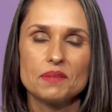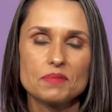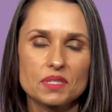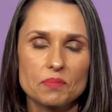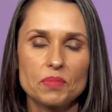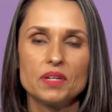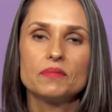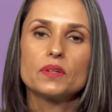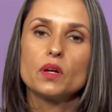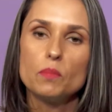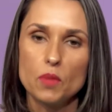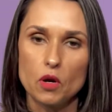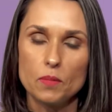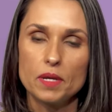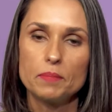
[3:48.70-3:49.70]
It was a pivotal
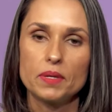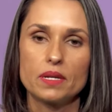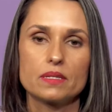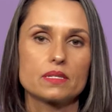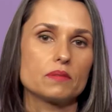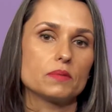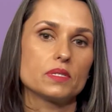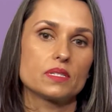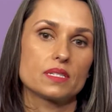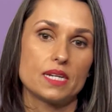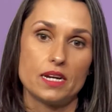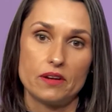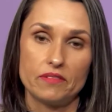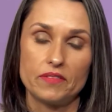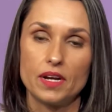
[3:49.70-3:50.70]
moment because it was
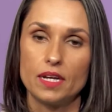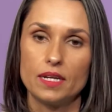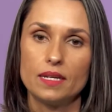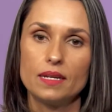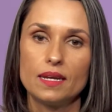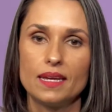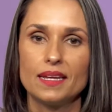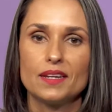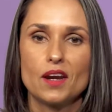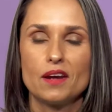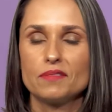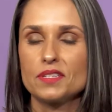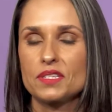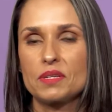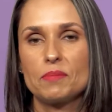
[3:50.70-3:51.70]
terrifying, and
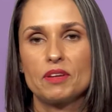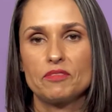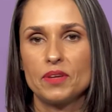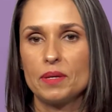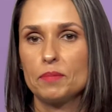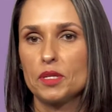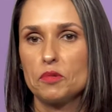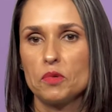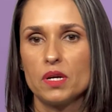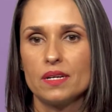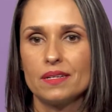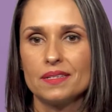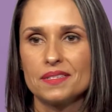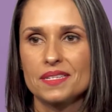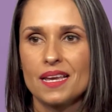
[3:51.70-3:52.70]
obviously my family
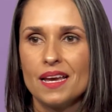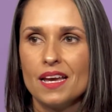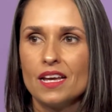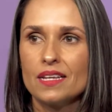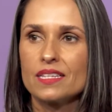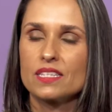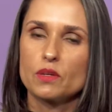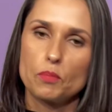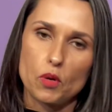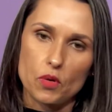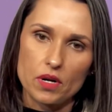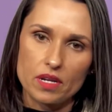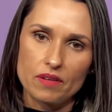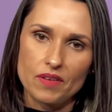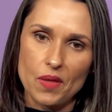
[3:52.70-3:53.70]
was
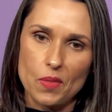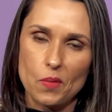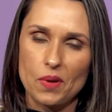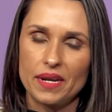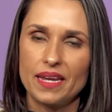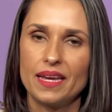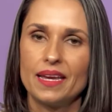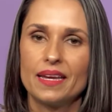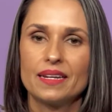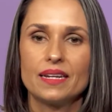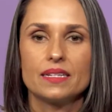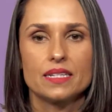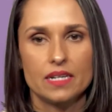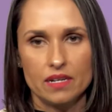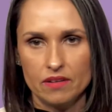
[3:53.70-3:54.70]
supportive on the one hand
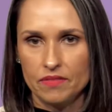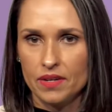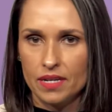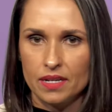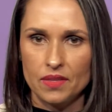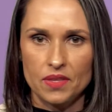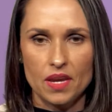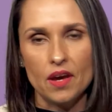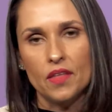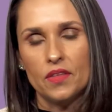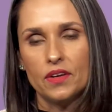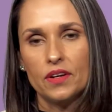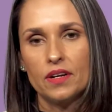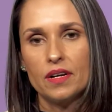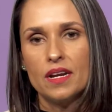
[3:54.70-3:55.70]
and terrified on the
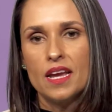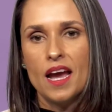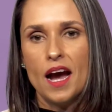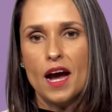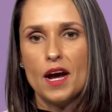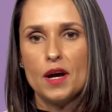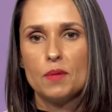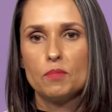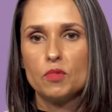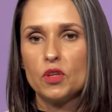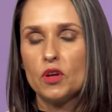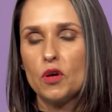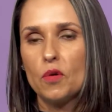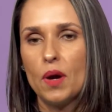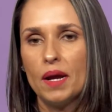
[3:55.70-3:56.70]
other. Um,
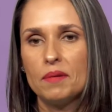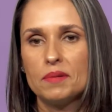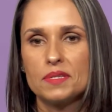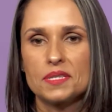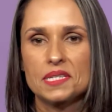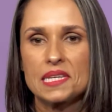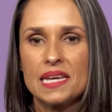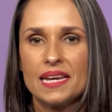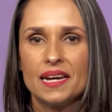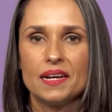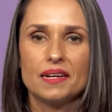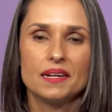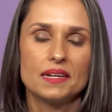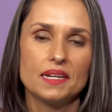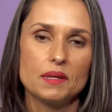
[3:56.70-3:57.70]
you know, I was
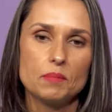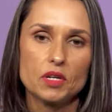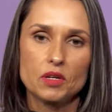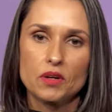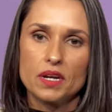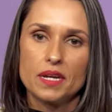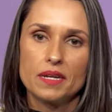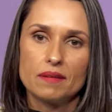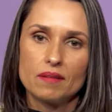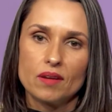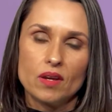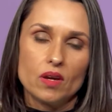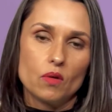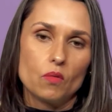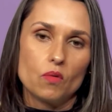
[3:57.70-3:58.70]
an immigrant
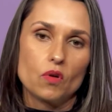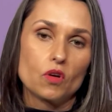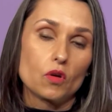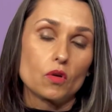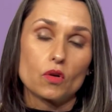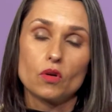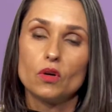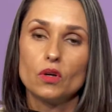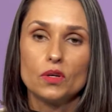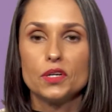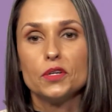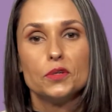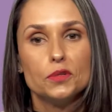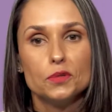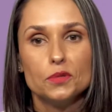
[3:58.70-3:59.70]
girl
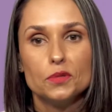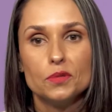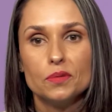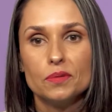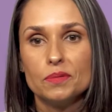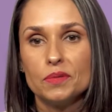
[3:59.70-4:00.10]
who,